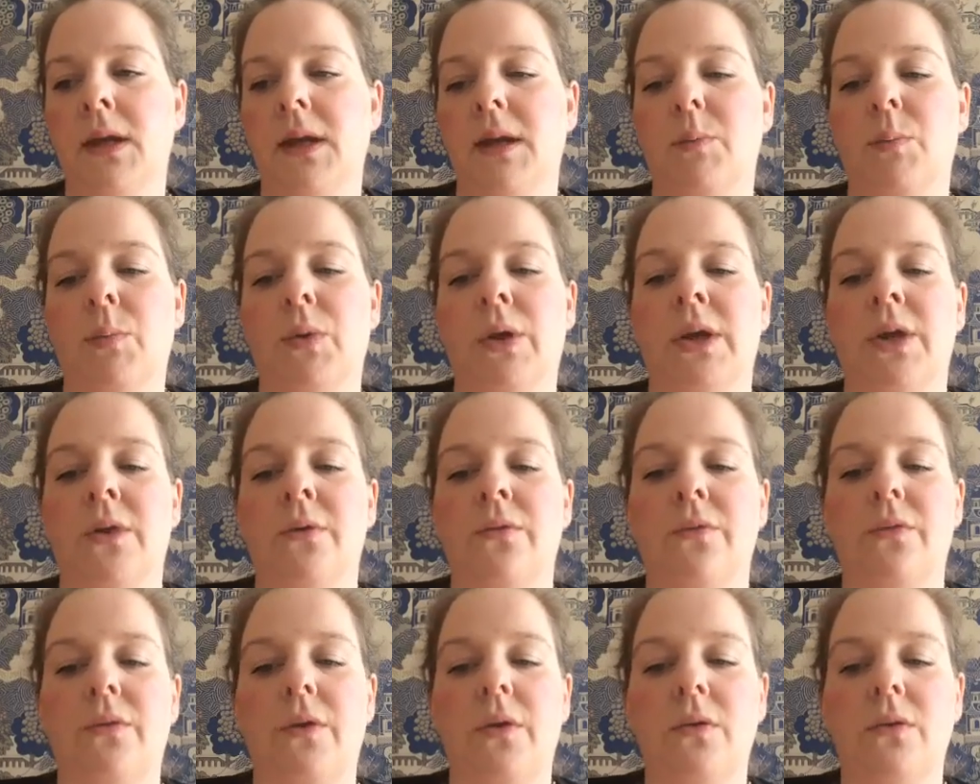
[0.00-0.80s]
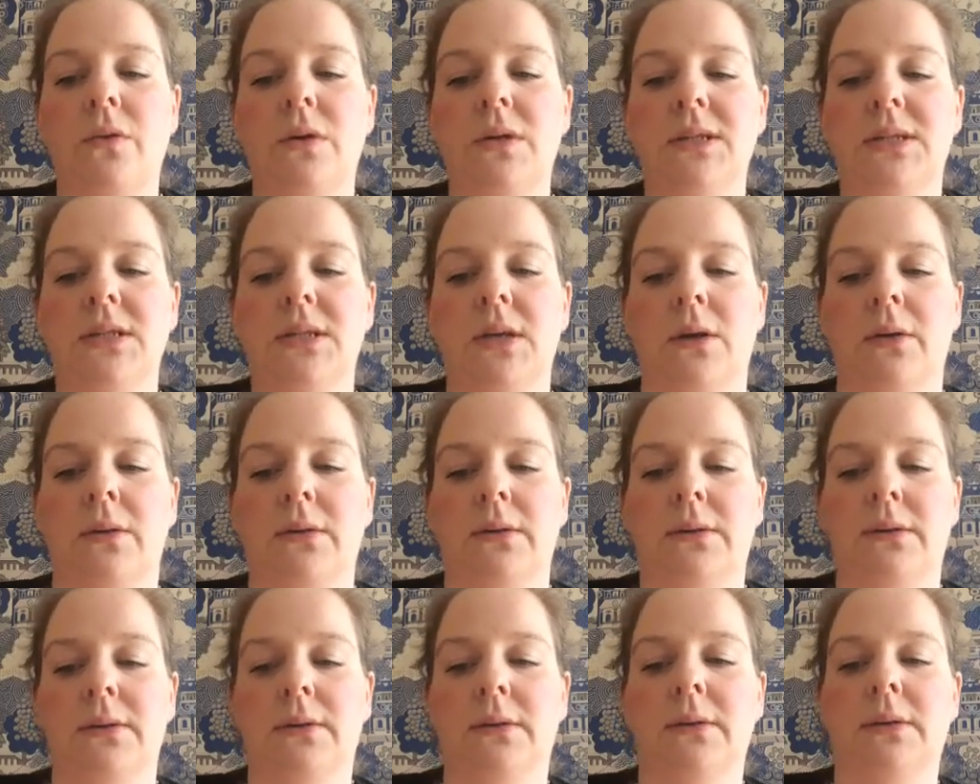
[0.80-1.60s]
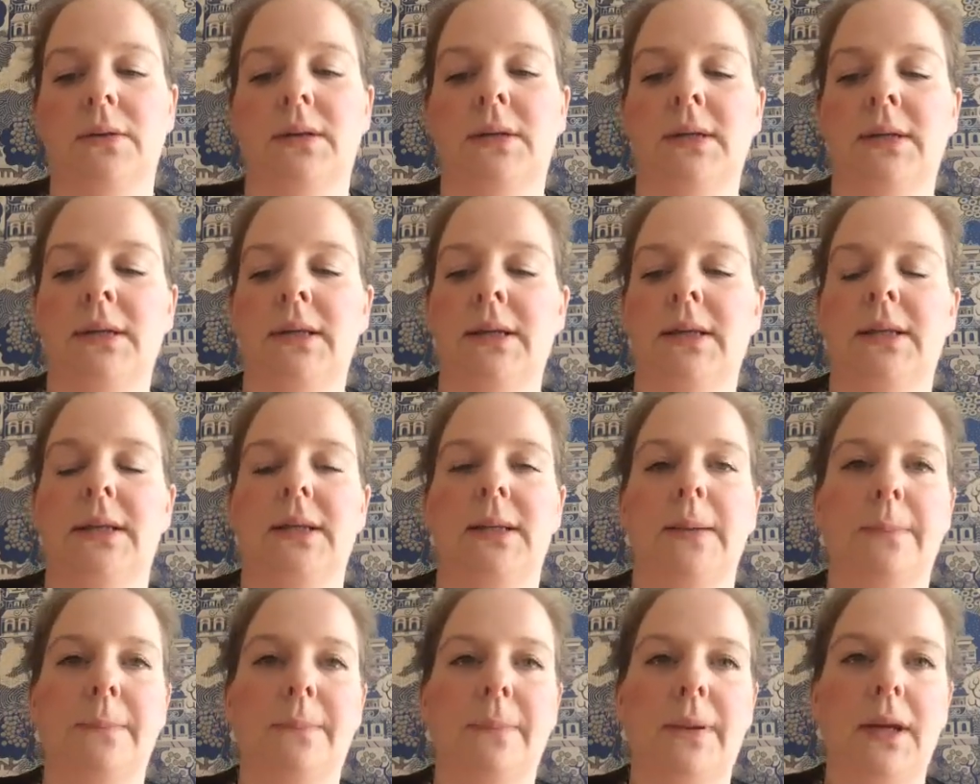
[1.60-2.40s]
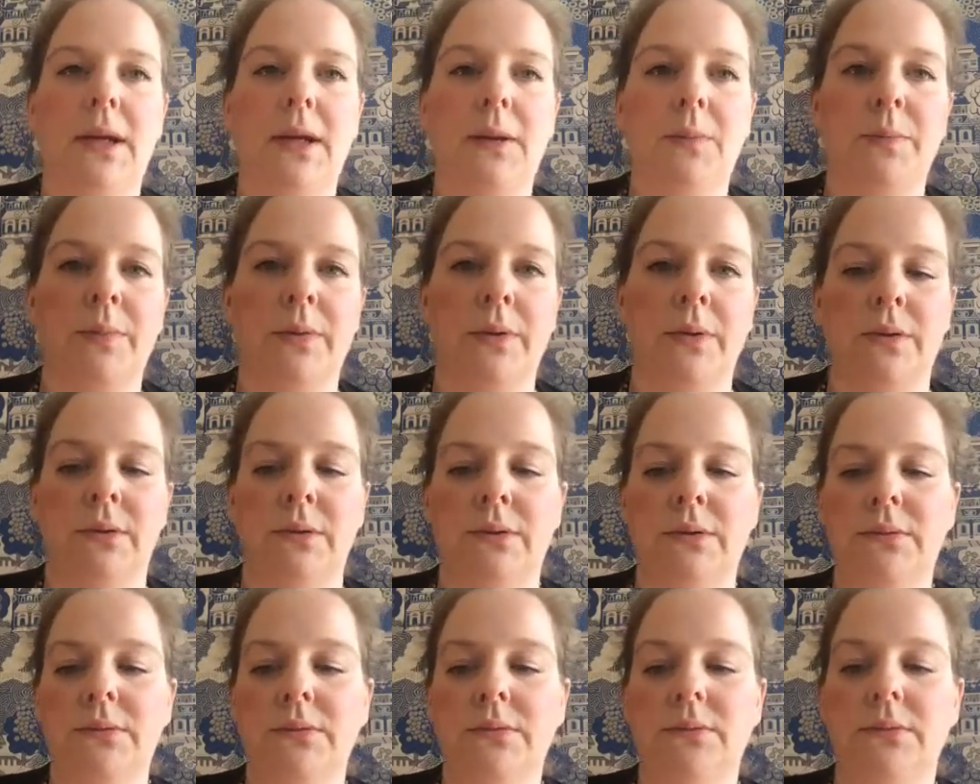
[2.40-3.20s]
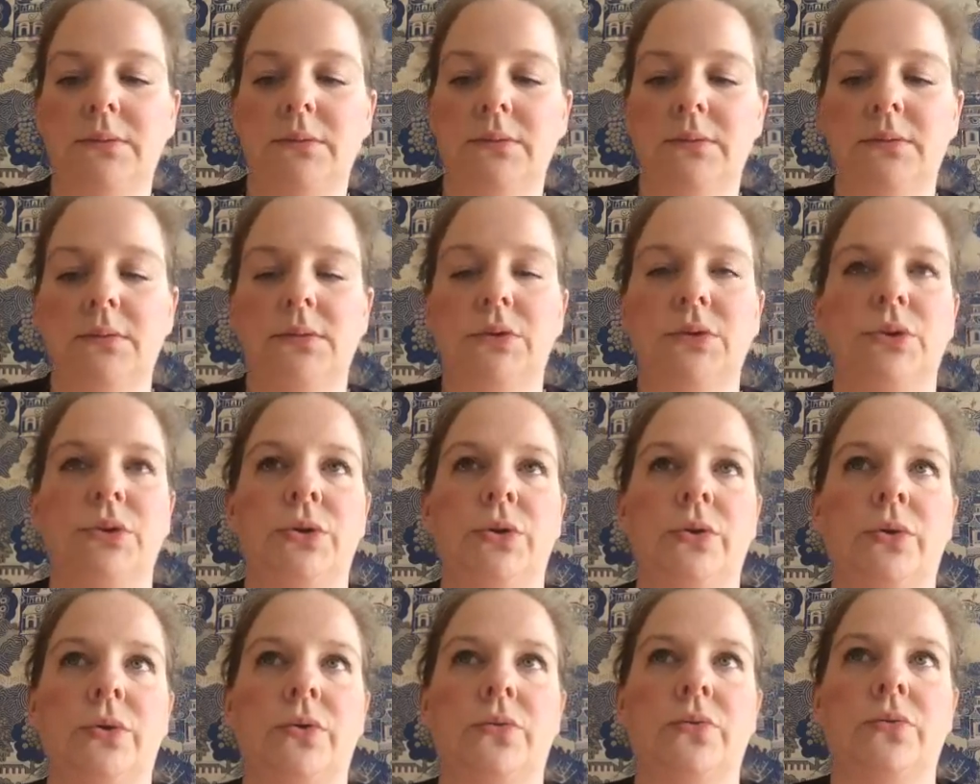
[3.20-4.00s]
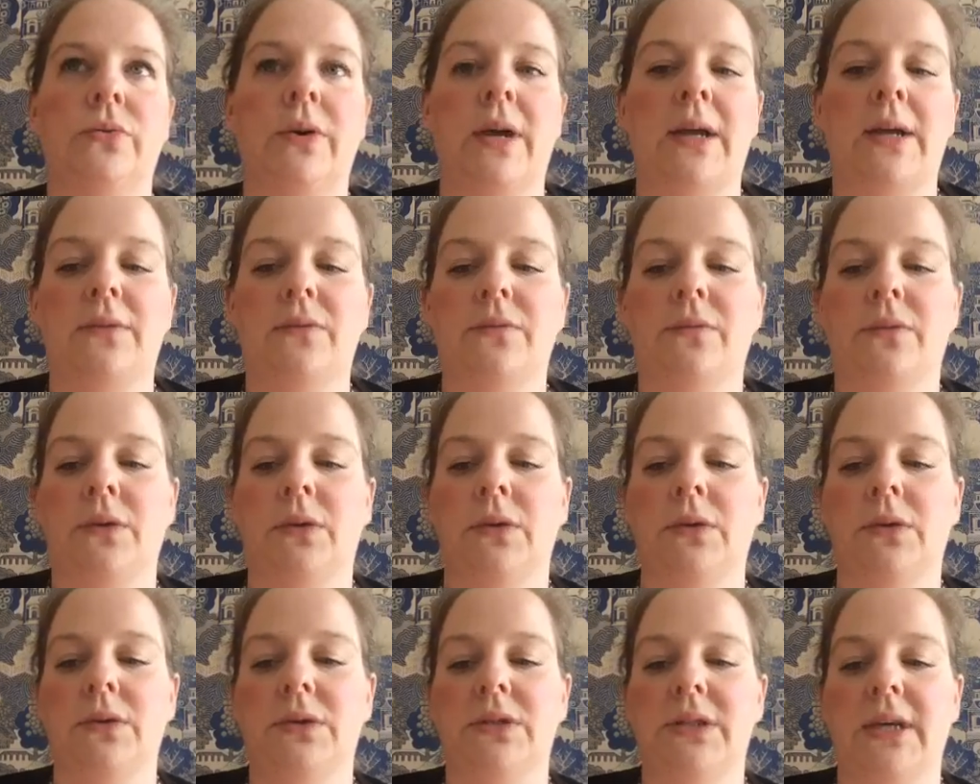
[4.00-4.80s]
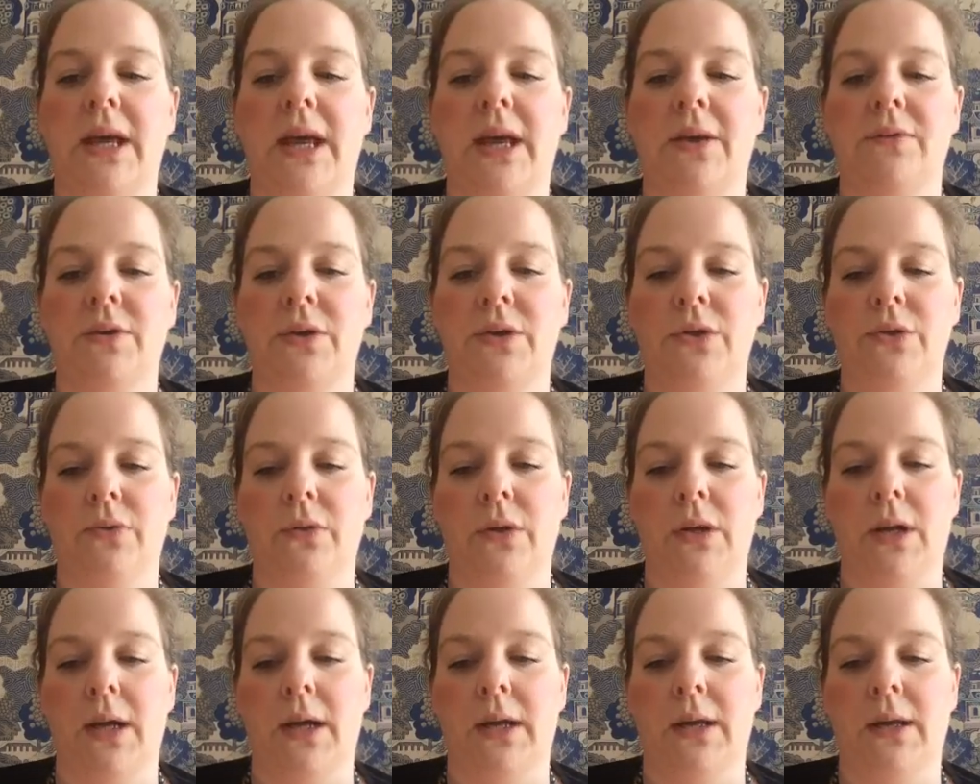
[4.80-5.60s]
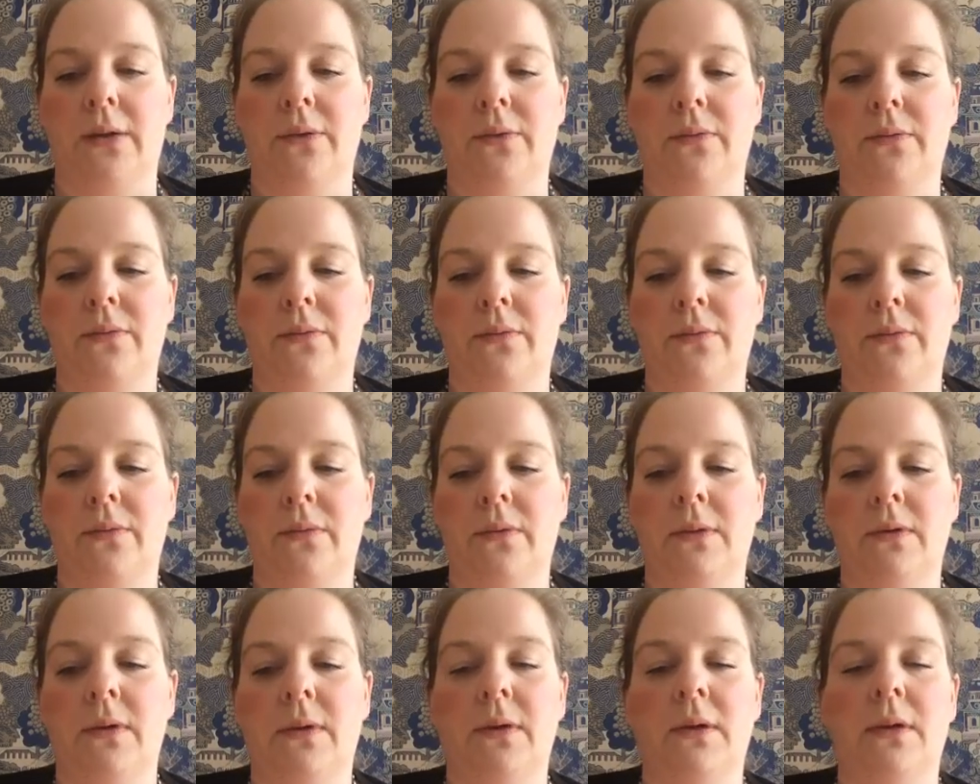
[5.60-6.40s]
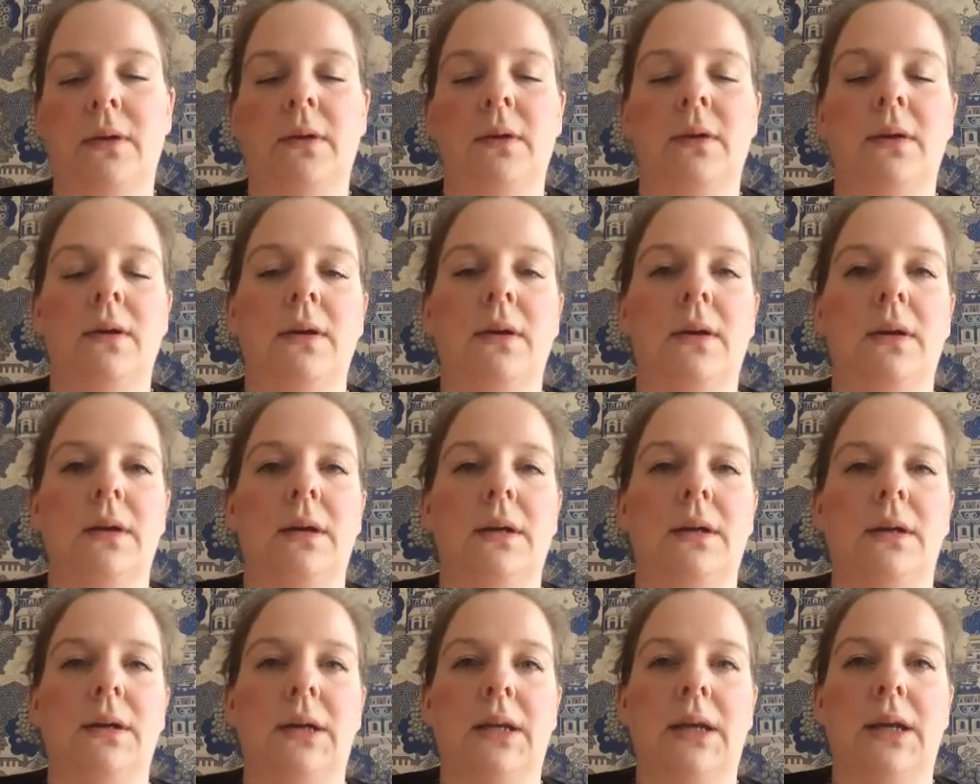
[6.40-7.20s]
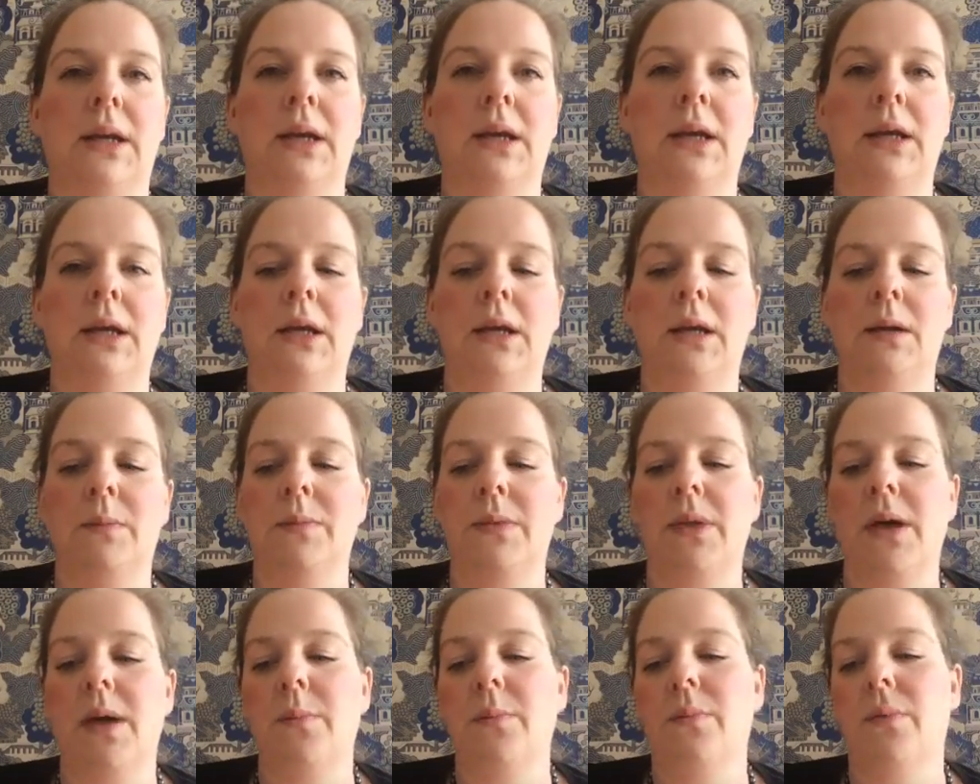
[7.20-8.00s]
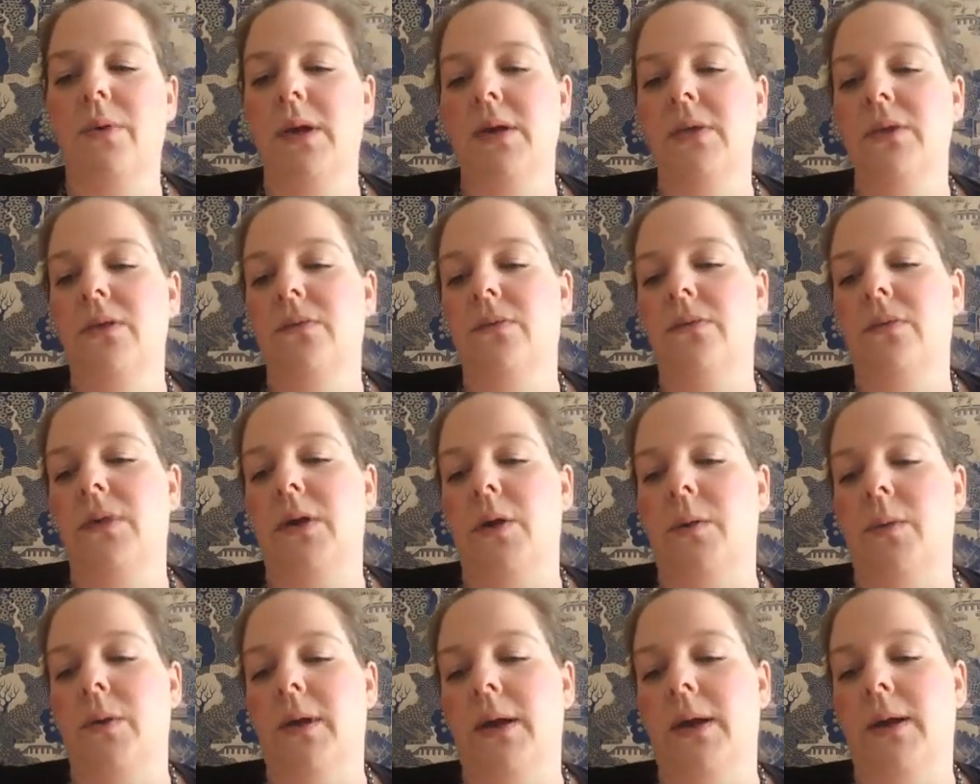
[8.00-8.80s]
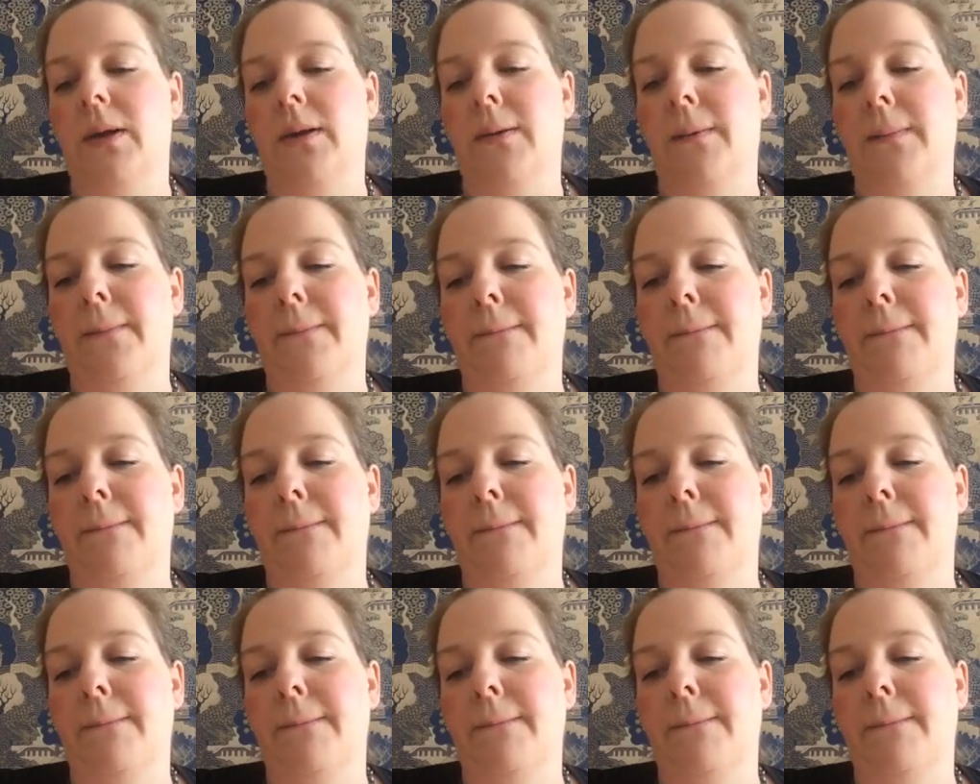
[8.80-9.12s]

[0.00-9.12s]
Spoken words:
We're going to focus on the people you're grateful to have in your life. And keep that breath flowing.